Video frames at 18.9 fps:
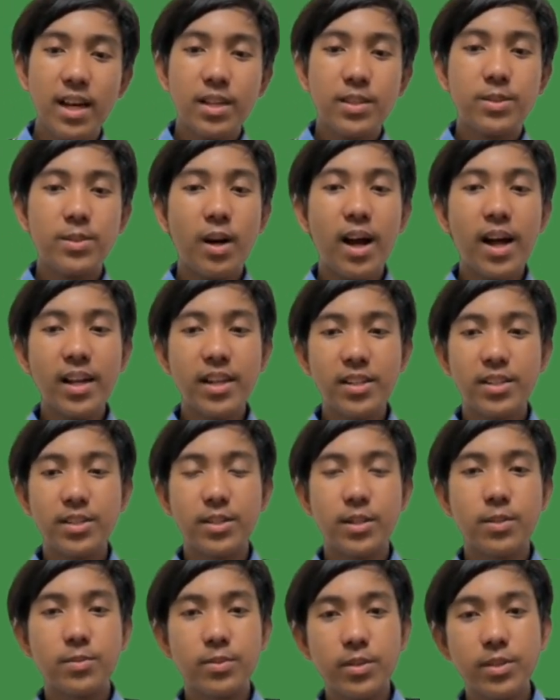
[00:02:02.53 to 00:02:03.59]
to anchor
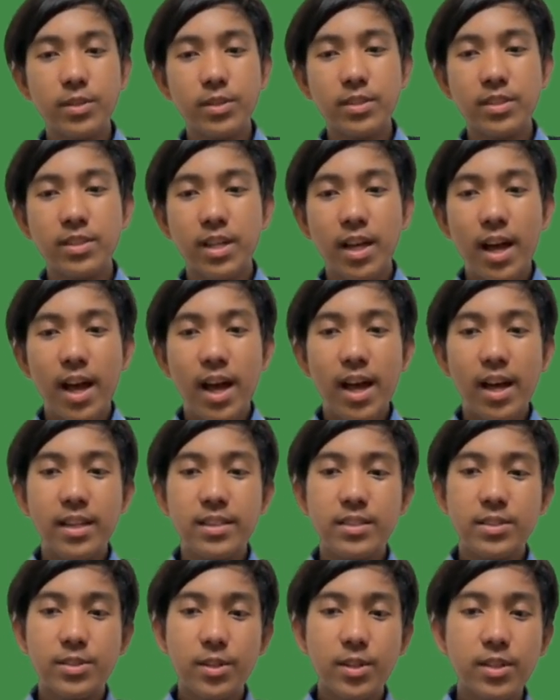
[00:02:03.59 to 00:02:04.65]
their roots
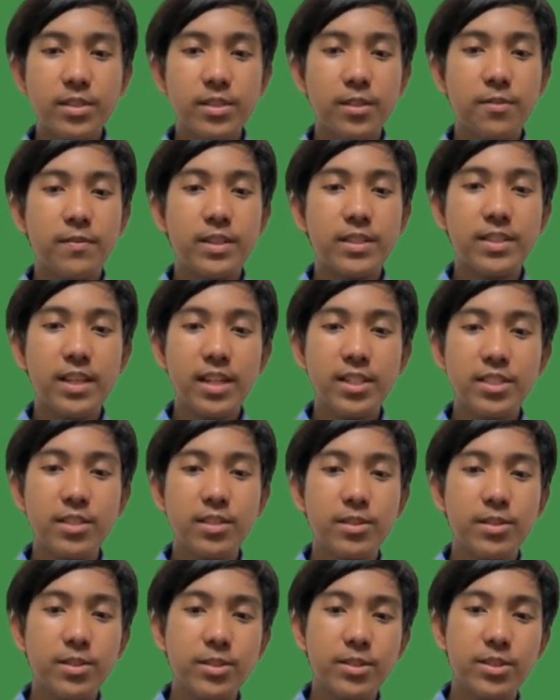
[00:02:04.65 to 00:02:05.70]
and source of essential
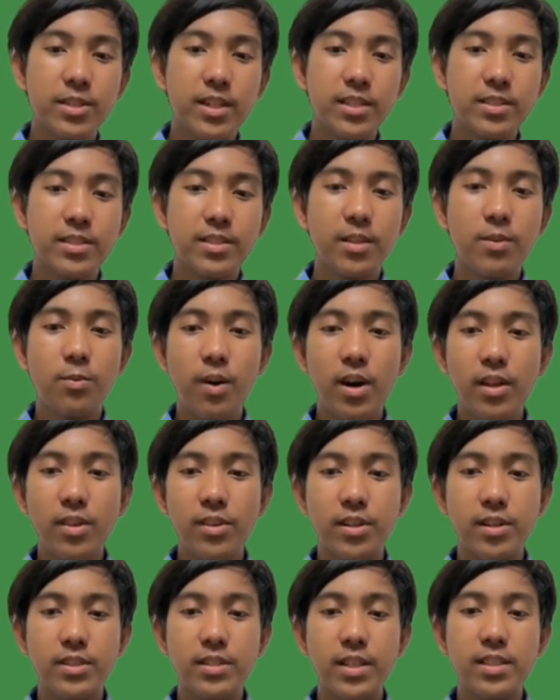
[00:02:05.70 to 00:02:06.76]
nutrients and
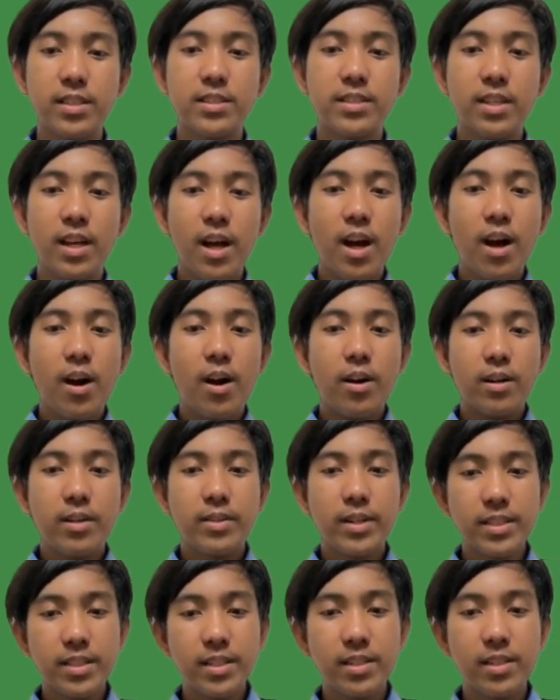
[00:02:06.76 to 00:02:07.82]
water that is
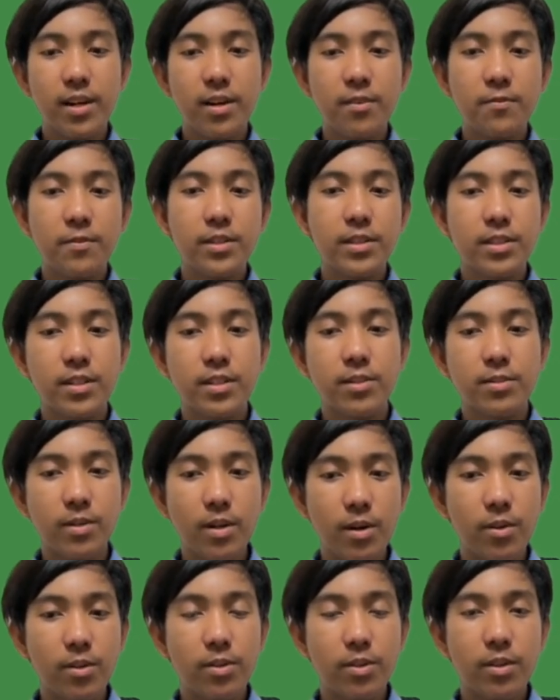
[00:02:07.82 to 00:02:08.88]
critical for their
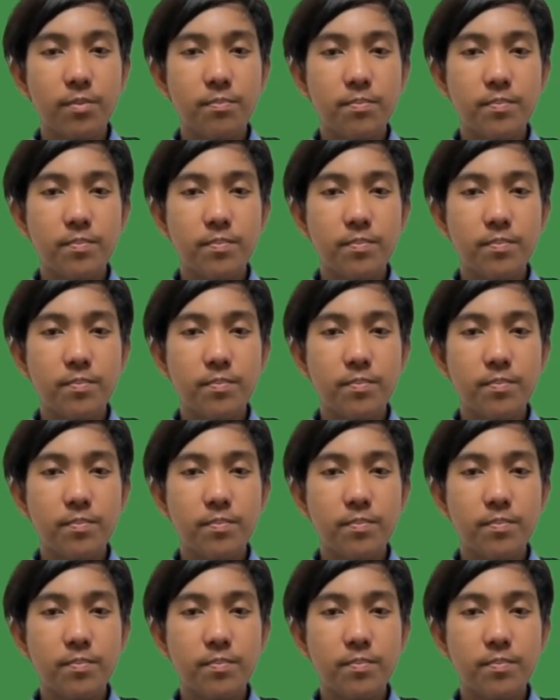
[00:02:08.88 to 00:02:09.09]
growth.